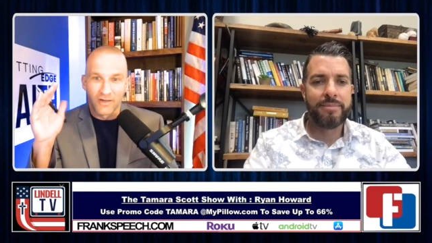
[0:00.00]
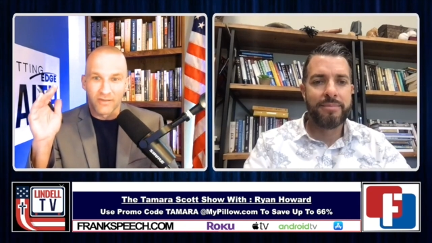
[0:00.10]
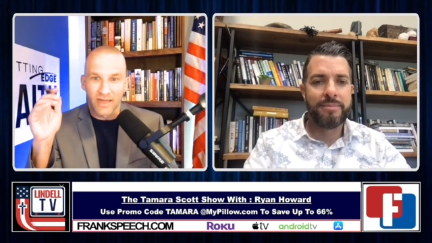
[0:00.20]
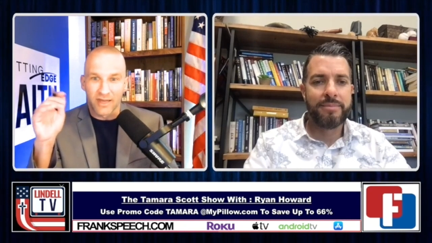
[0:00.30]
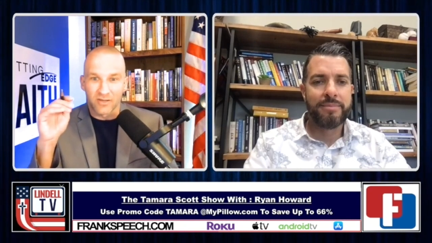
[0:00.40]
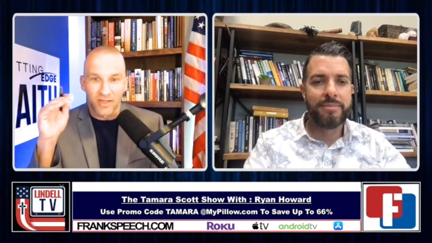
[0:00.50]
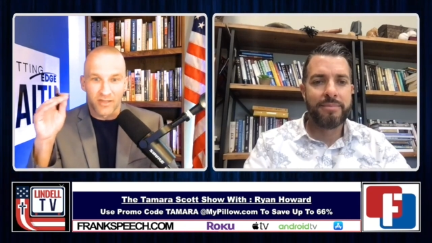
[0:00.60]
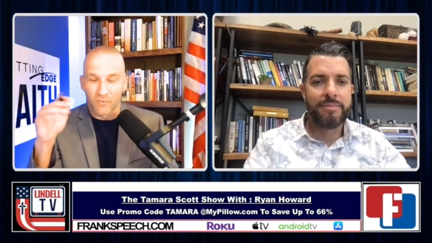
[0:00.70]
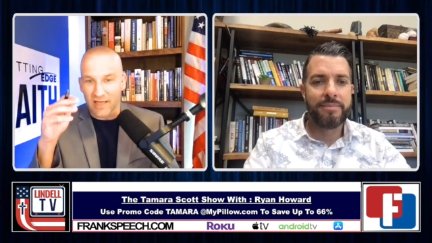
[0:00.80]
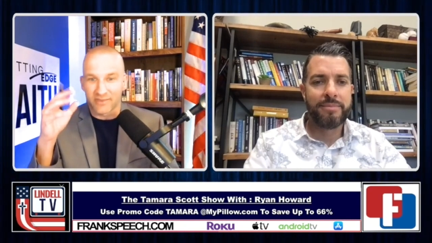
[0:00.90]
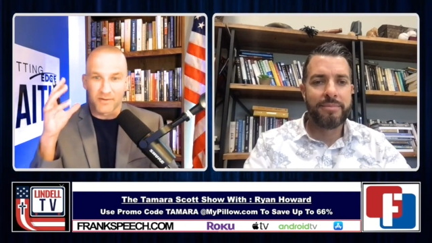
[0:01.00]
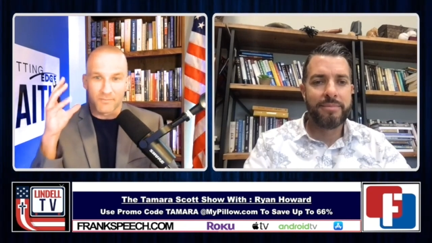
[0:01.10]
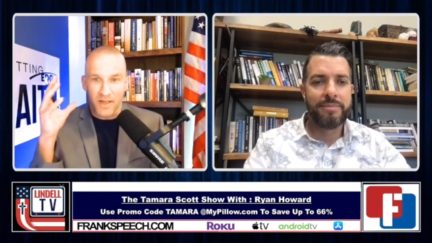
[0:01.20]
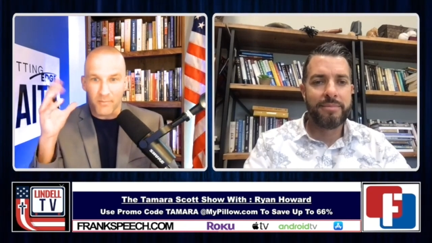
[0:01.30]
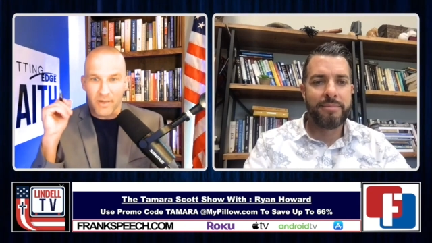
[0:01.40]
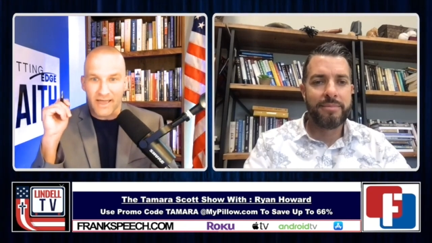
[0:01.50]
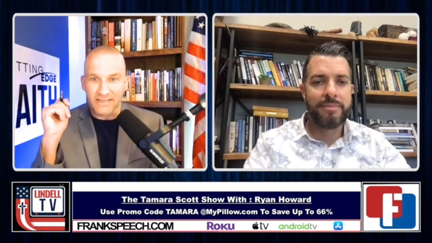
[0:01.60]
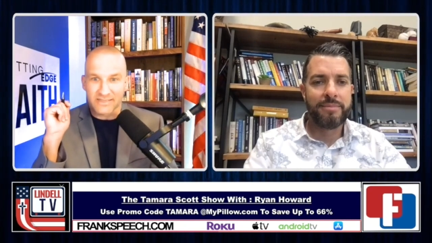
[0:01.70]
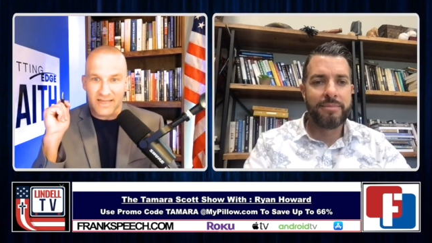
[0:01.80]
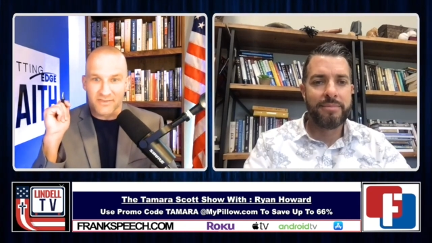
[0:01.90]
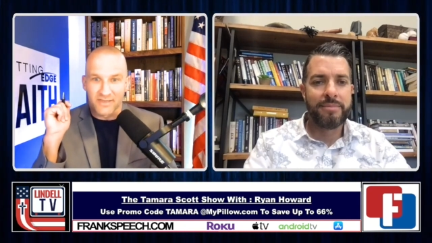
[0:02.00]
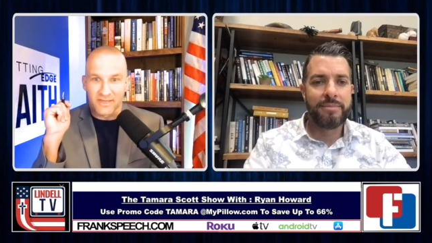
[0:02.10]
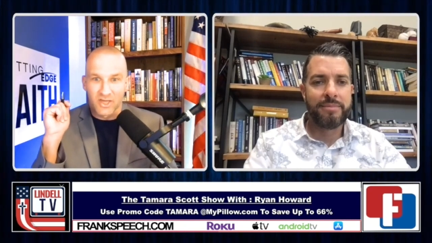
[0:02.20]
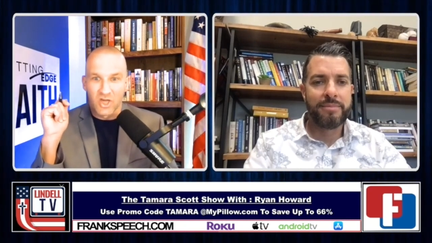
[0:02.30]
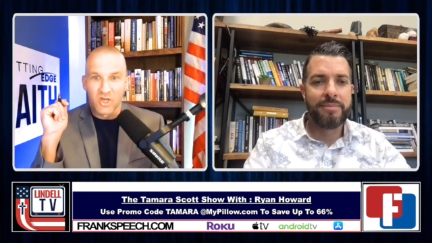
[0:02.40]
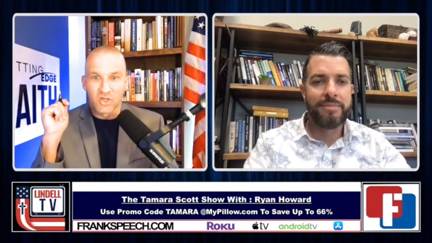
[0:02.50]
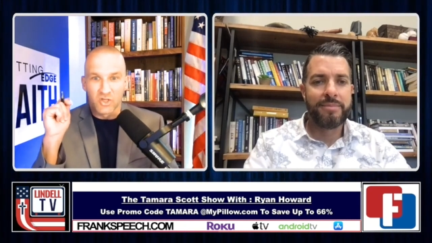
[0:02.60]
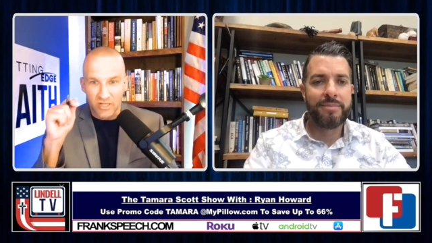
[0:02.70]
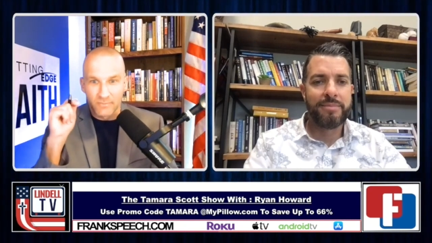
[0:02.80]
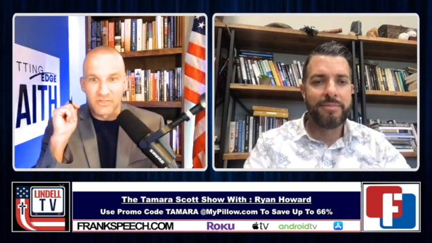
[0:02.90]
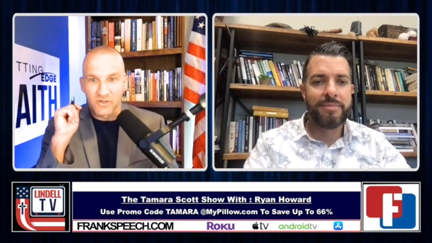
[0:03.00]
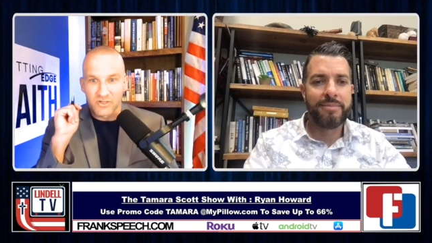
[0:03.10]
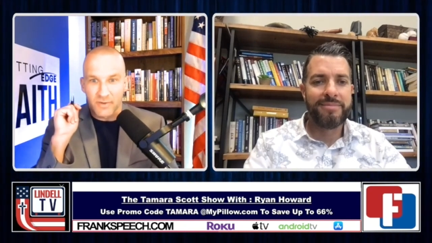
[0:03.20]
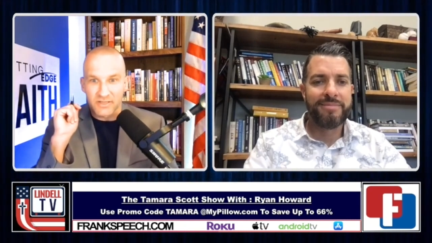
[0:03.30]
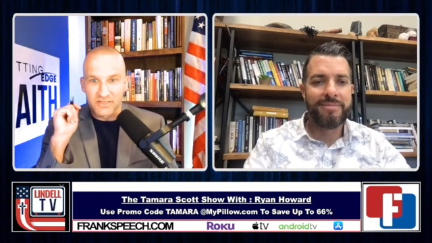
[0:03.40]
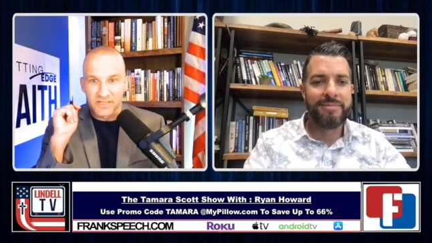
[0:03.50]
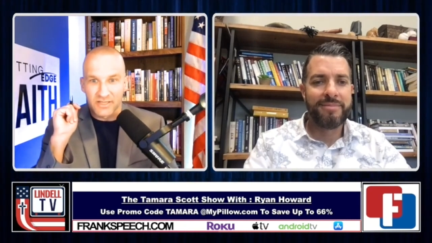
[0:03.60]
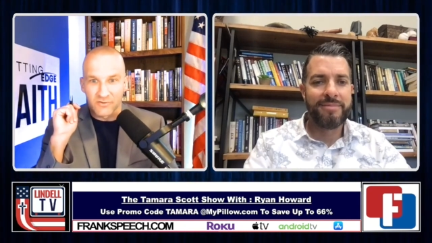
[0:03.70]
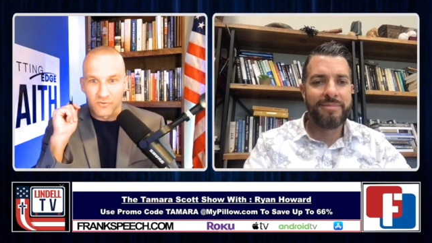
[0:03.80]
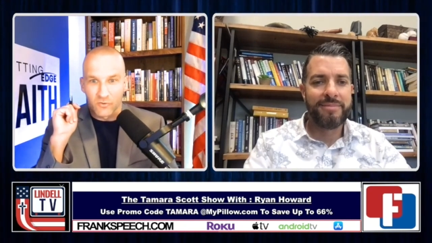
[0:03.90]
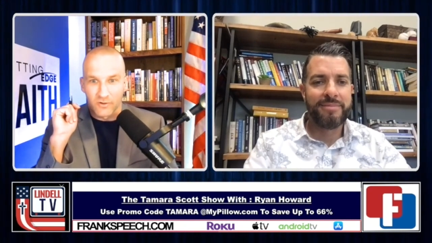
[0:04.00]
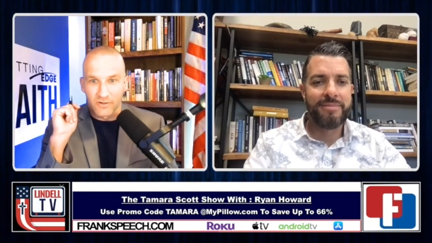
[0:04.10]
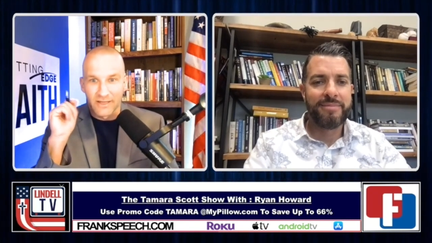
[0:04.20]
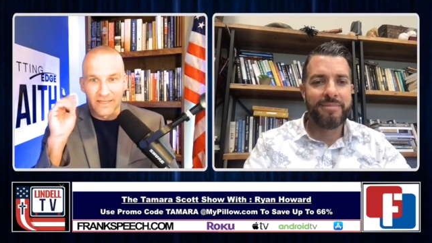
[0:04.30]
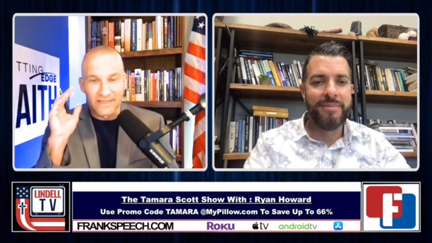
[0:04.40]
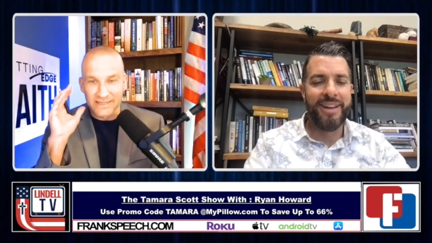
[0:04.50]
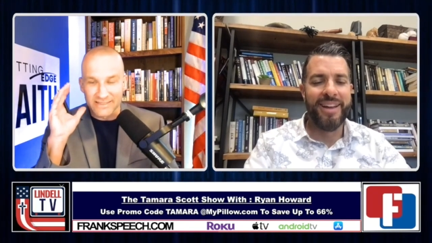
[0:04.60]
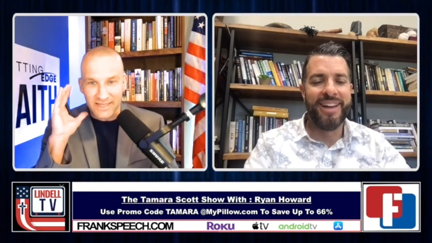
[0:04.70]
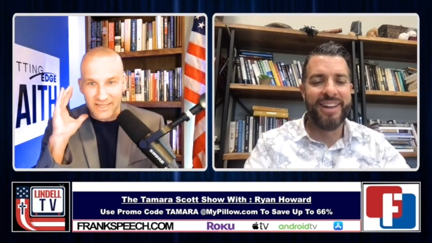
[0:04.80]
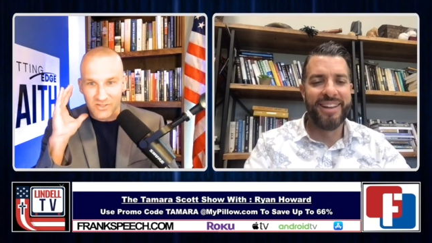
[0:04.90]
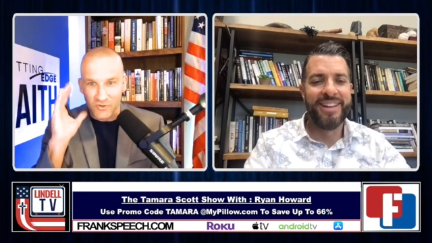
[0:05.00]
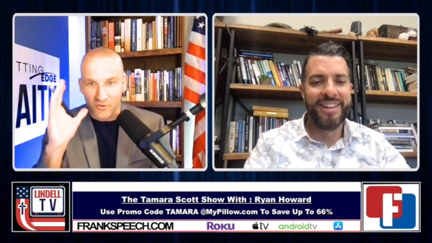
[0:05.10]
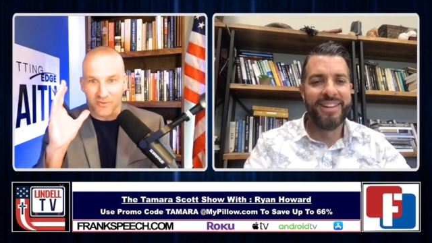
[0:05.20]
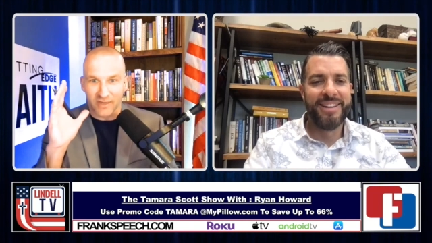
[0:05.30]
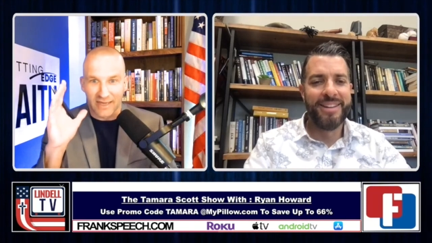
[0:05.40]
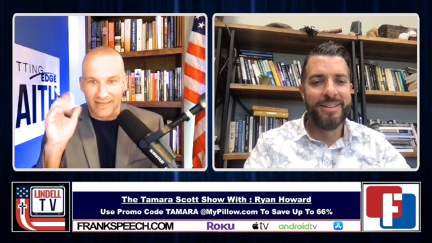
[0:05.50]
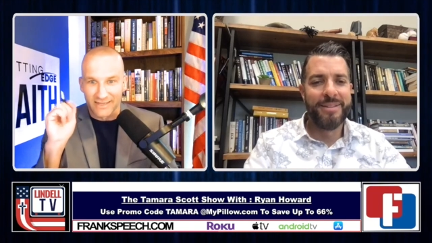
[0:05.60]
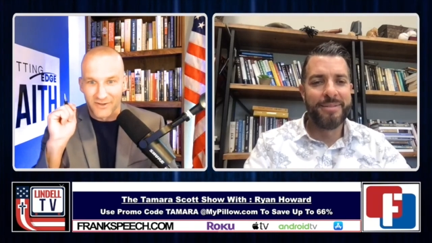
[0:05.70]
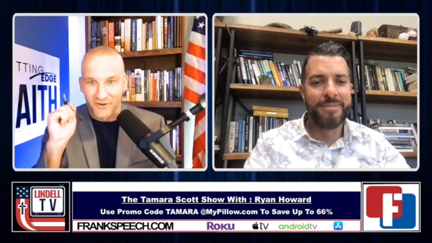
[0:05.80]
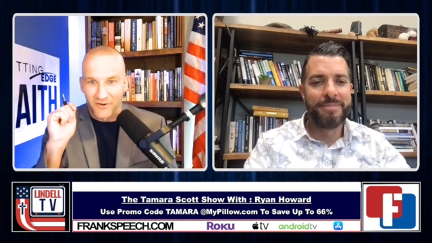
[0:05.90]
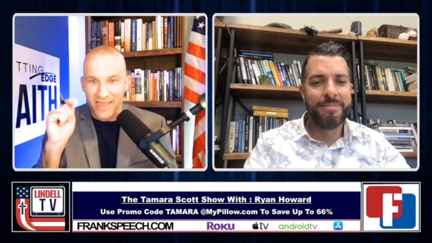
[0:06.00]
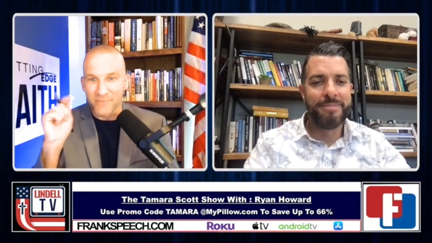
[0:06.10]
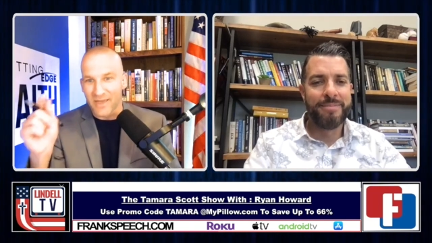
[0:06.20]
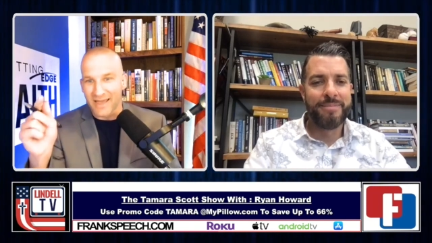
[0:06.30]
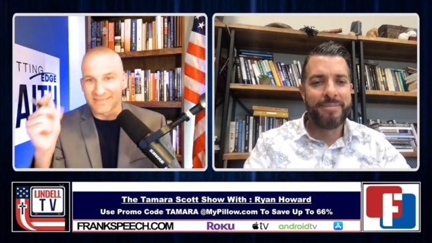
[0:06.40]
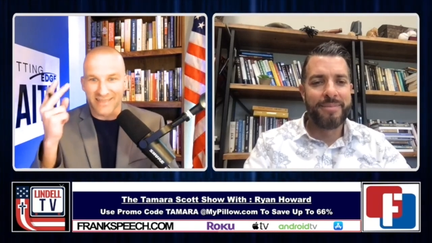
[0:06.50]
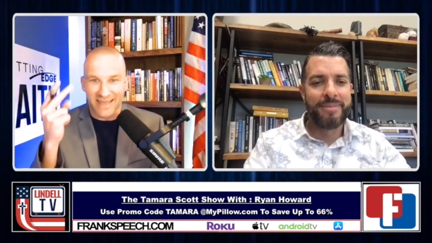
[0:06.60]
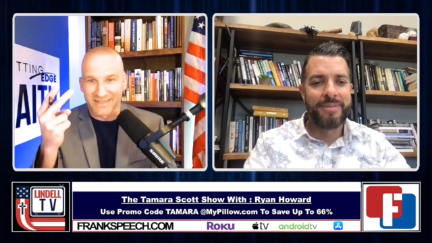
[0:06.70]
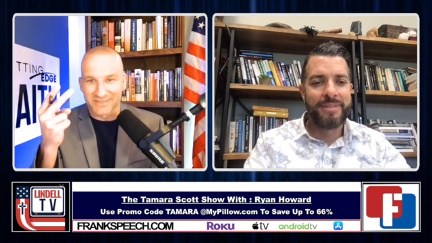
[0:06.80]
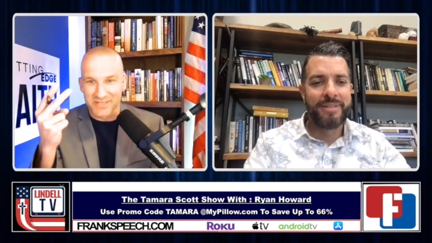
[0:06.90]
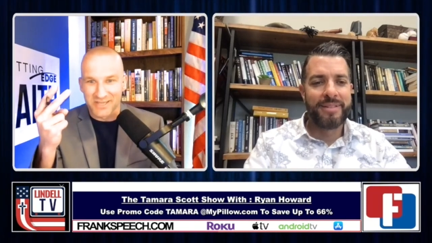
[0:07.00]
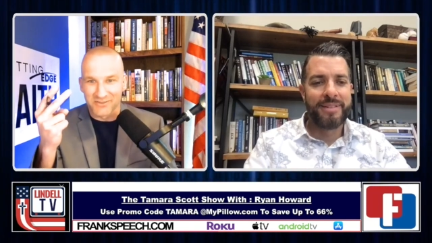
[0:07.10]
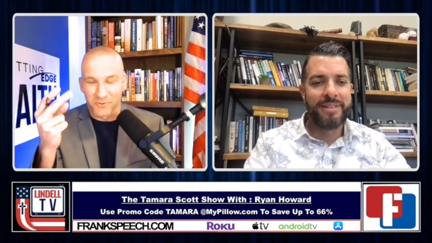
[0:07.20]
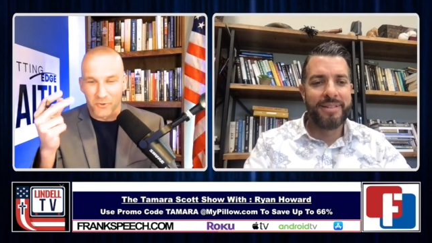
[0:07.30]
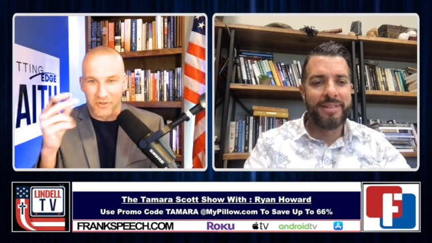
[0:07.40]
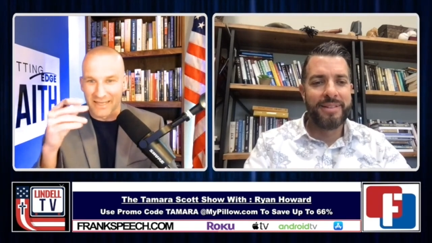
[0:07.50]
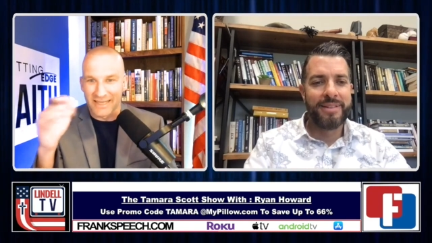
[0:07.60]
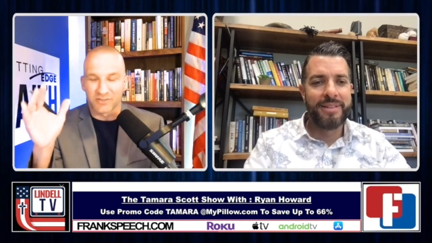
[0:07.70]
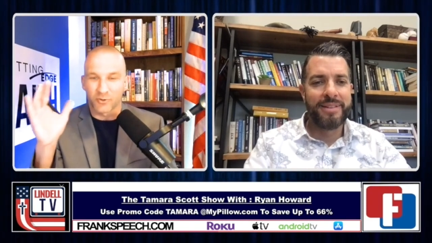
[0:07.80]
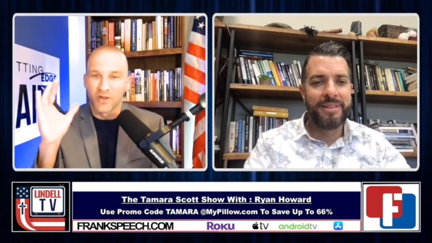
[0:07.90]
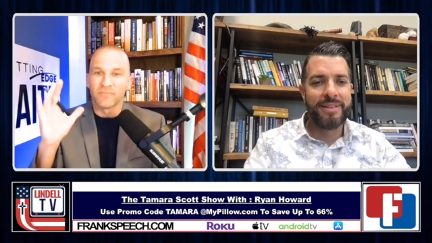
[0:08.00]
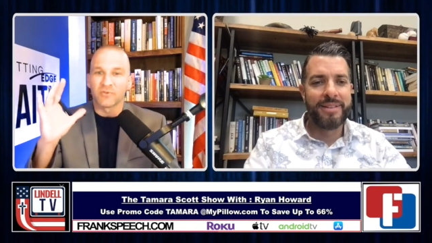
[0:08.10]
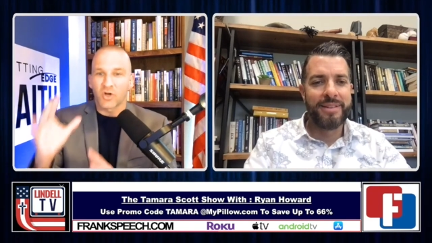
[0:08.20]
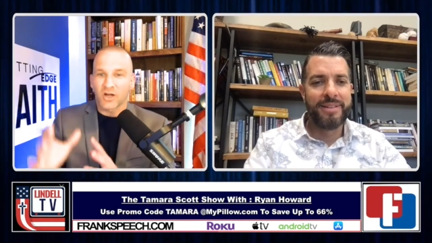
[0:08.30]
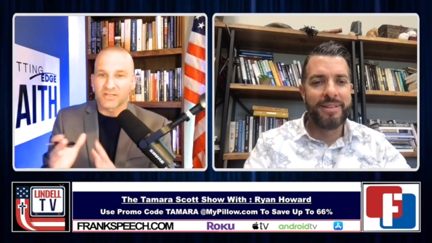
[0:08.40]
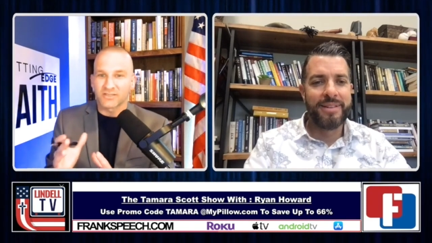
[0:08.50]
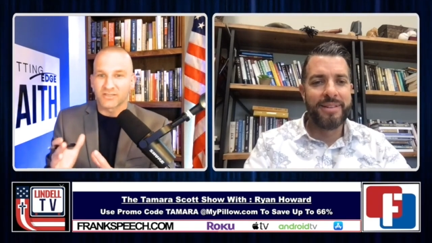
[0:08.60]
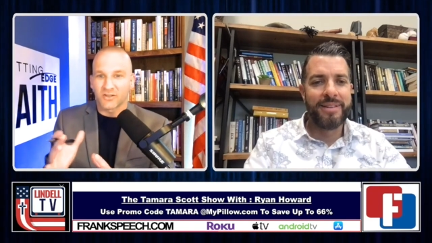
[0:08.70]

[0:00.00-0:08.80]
Speaker 1: that when I think Mike Patz, I think you need to be serious about seeking the Lord. And it's your thing, APEST and seeking the Lord. And so tell us a